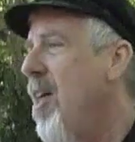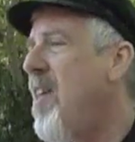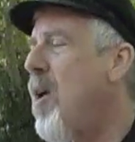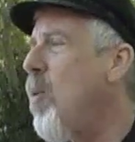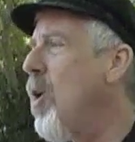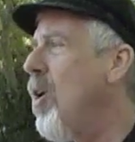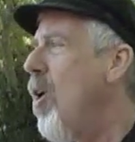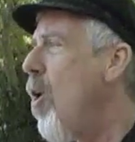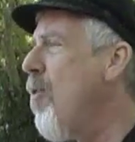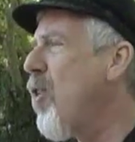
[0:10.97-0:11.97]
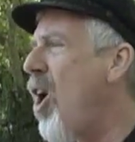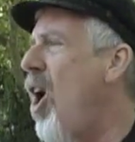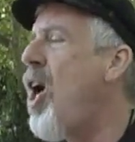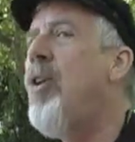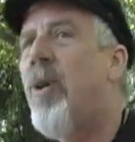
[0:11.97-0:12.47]
There were over
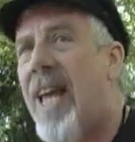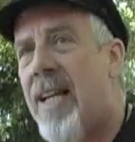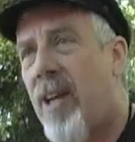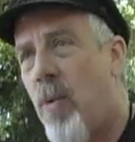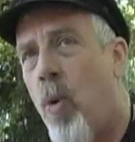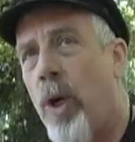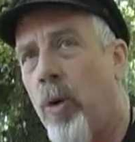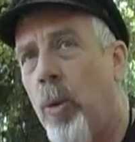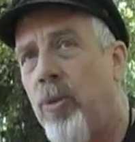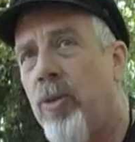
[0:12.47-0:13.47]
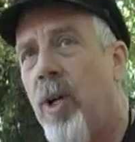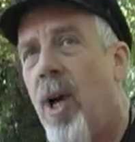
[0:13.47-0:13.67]
100 anti-war groups.